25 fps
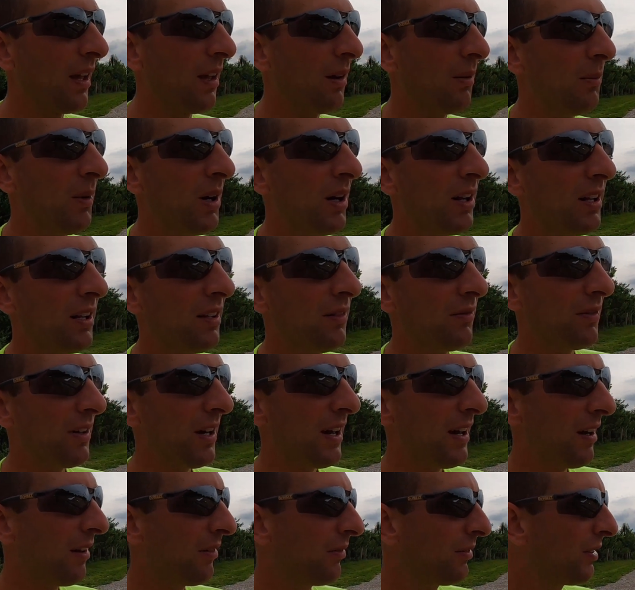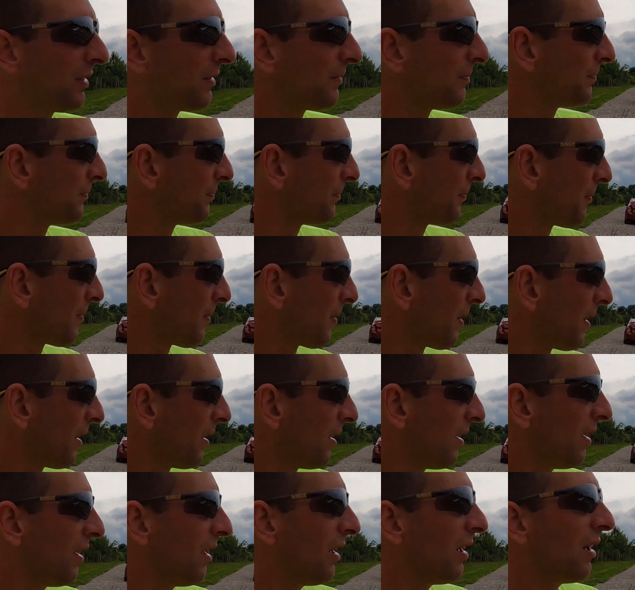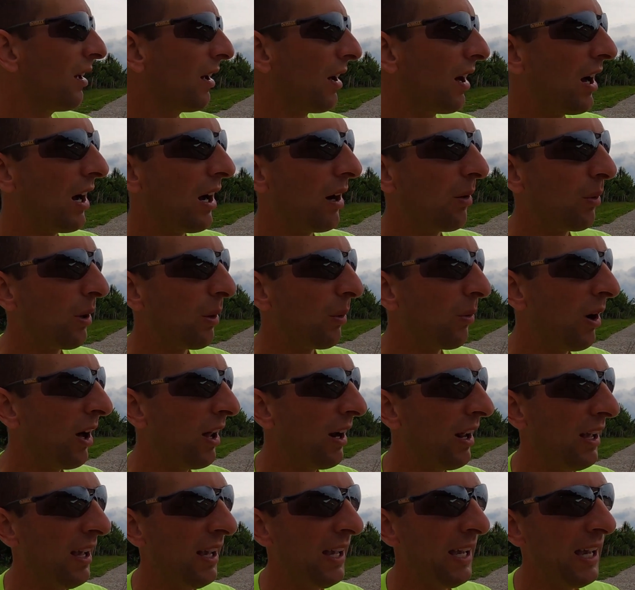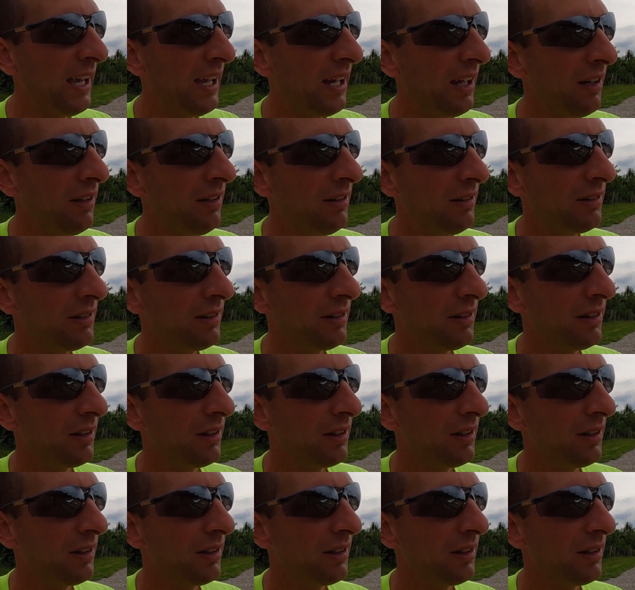and money involved. We went ahead.